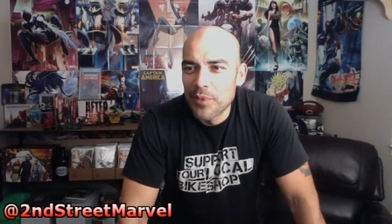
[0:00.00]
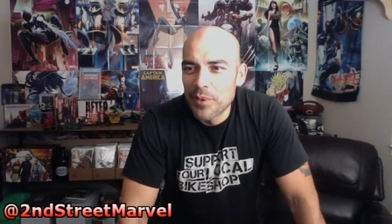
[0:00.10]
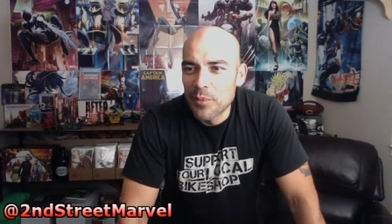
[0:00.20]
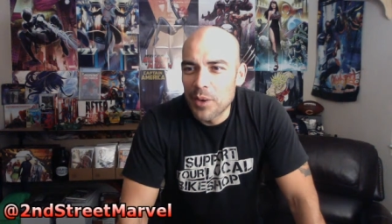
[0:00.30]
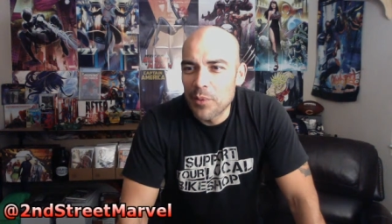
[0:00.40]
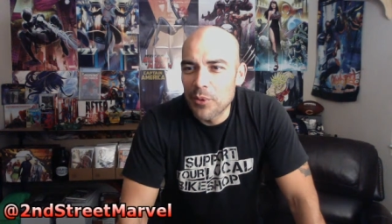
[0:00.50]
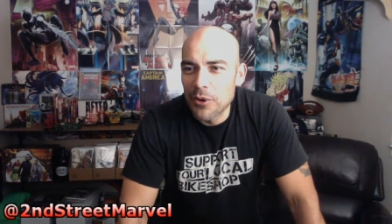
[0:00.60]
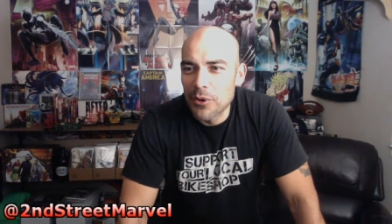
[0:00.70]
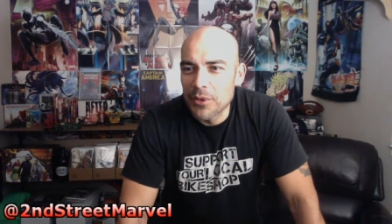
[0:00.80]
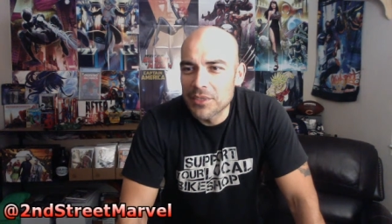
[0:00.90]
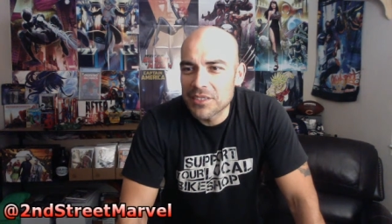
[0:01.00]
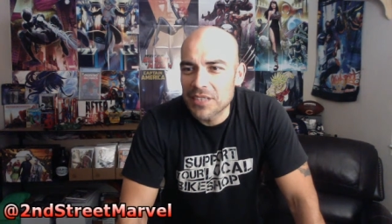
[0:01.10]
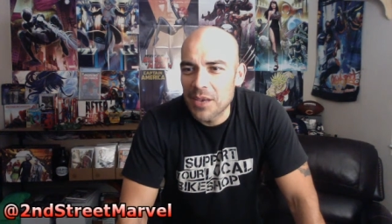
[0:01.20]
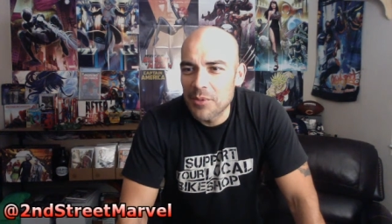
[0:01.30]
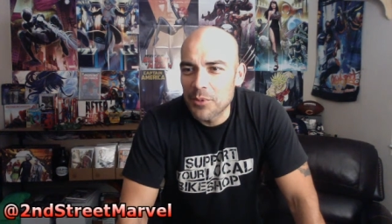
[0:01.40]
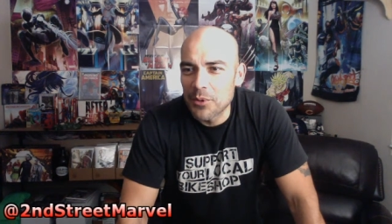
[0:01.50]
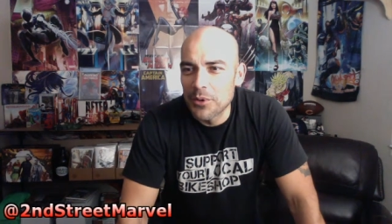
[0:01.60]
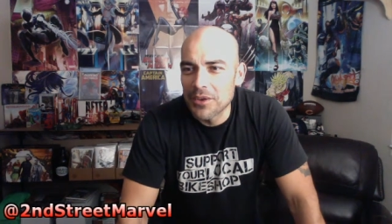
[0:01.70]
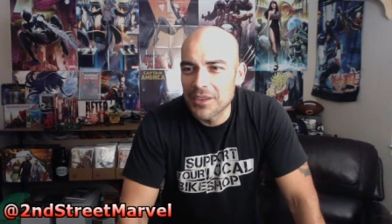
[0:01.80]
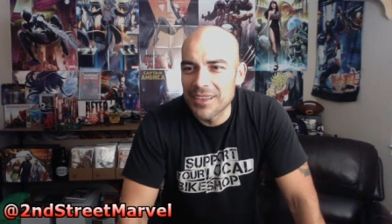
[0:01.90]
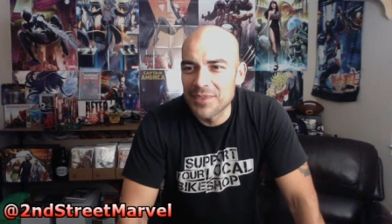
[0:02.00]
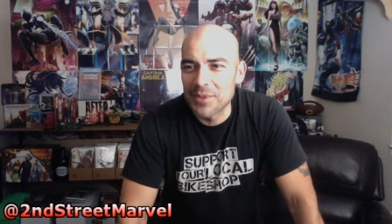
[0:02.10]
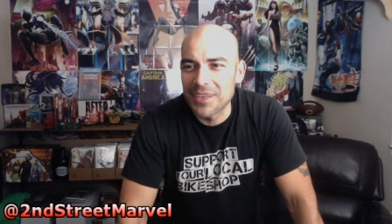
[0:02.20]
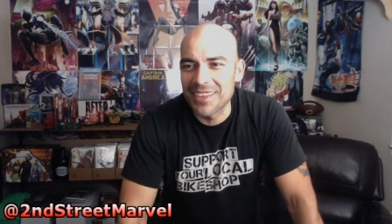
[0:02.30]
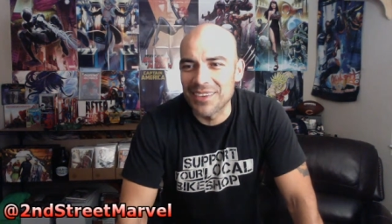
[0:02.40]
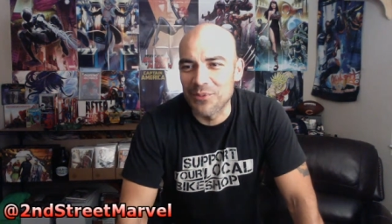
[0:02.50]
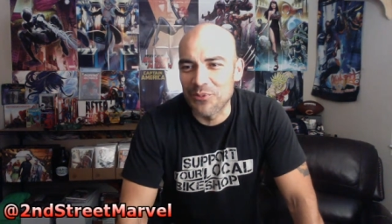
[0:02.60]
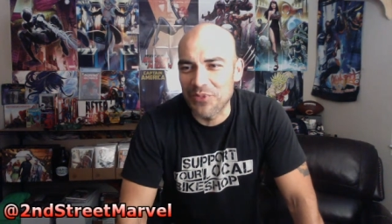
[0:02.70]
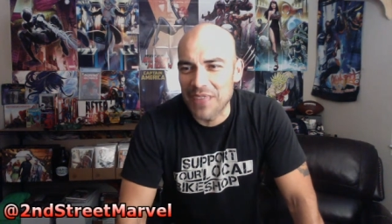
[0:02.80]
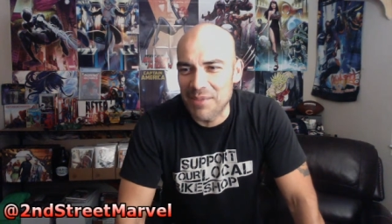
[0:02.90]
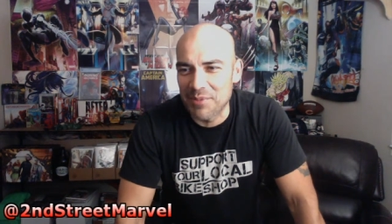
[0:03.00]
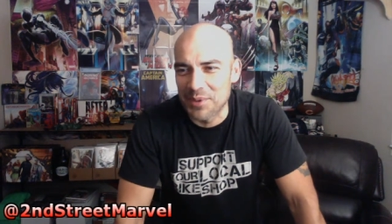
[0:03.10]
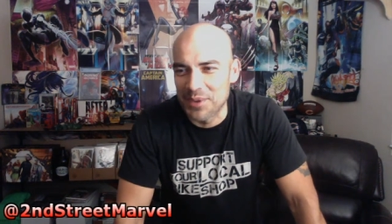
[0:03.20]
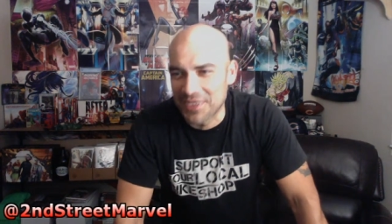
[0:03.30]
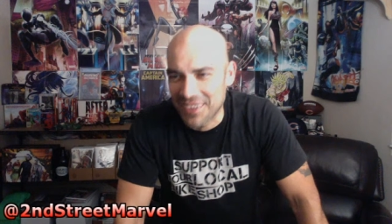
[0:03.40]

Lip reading: My bro, unstoppable. My flatbone.